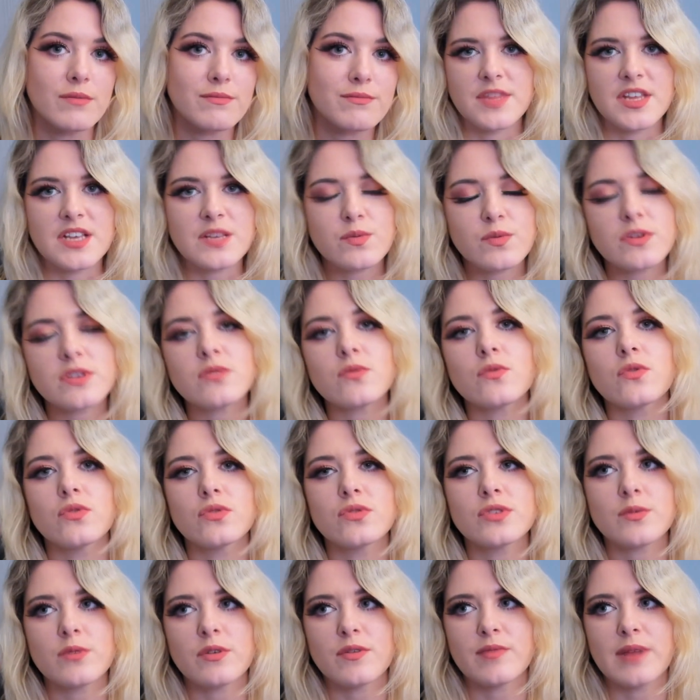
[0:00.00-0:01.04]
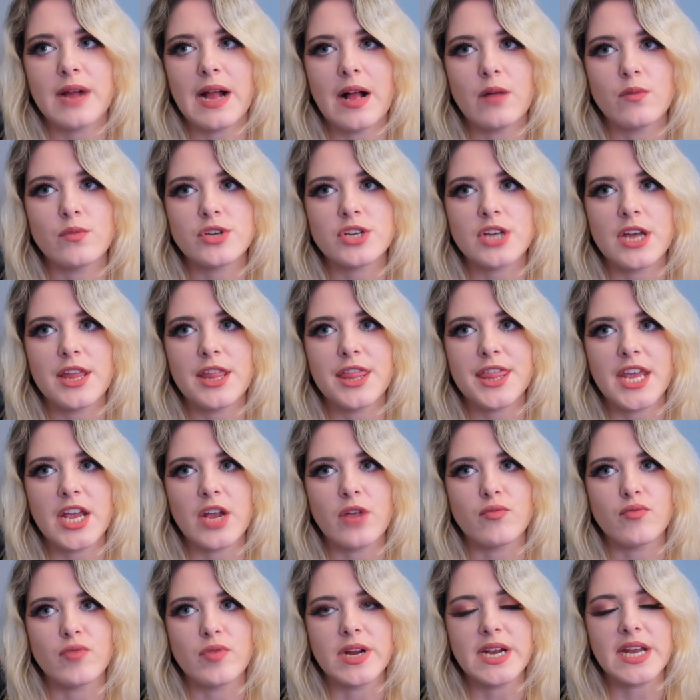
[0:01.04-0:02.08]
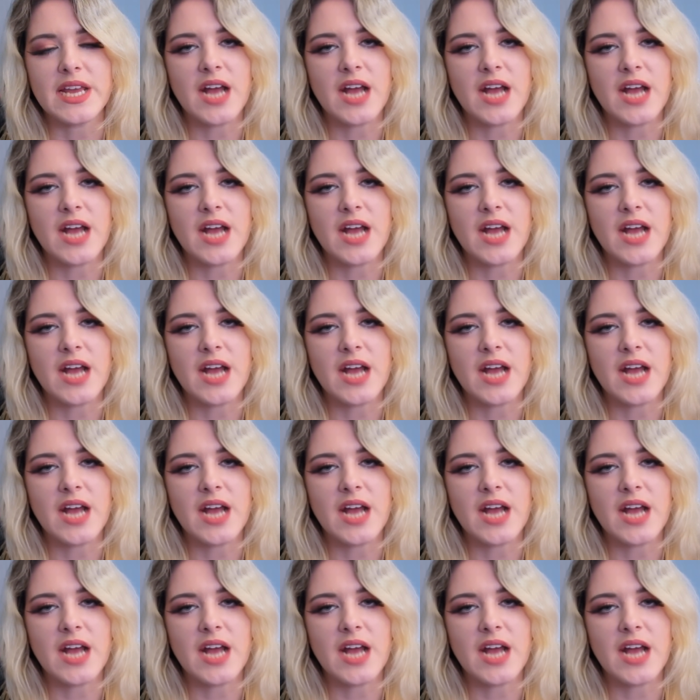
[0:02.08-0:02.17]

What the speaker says: This was also a round which I think really